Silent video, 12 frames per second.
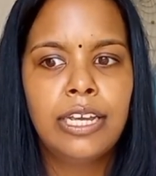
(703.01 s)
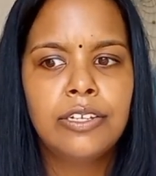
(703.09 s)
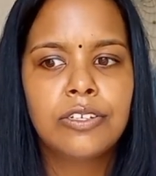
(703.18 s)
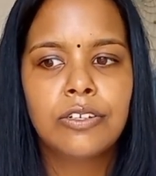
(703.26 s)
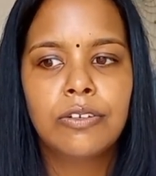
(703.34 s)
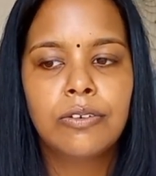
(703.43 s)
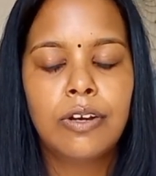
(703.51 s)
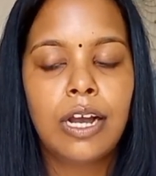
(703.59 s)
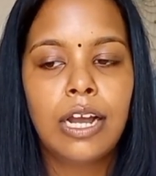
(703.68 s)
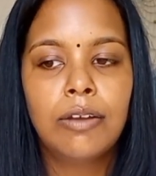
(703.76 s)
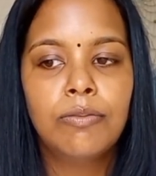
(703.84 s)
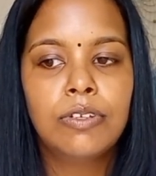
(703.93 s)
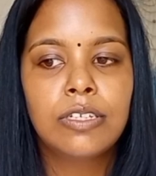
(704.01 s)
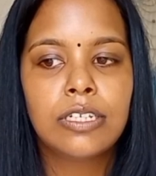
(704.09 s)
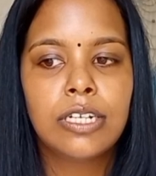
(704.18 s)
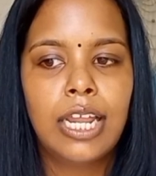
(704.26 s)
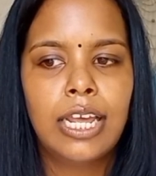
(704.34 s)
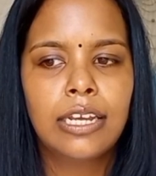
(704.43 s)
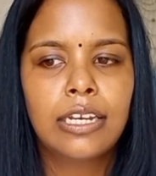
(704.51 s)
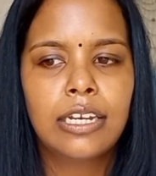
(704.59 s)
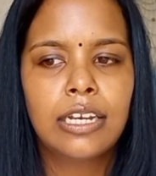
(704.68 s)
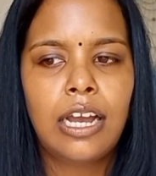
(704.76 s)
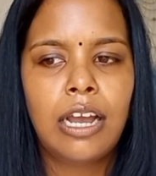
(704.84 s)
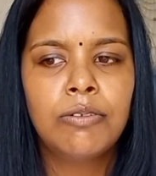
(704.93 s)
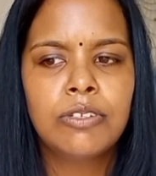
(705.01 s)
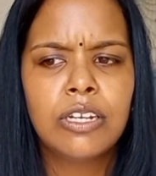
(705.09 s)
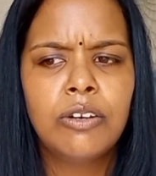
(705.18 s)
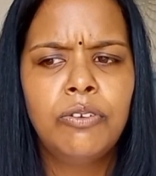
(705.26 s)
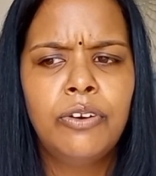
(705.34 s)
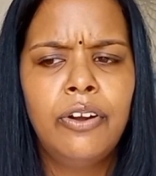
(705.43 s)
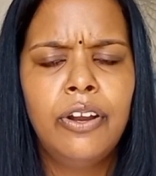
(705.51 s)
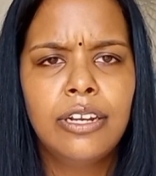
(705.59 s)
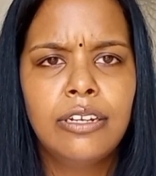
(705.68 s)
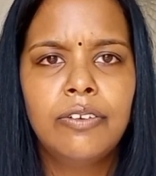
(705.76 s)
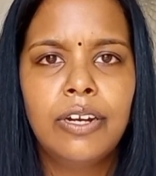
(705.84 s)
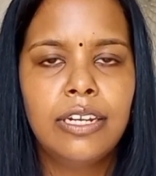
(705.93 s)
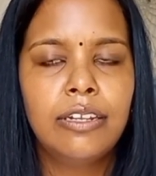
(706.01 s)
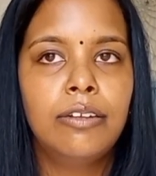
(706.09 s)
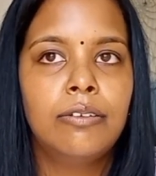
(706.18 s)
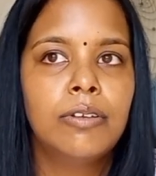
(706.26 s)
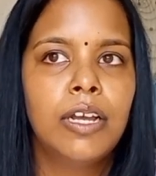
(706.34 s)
so I was in a really, really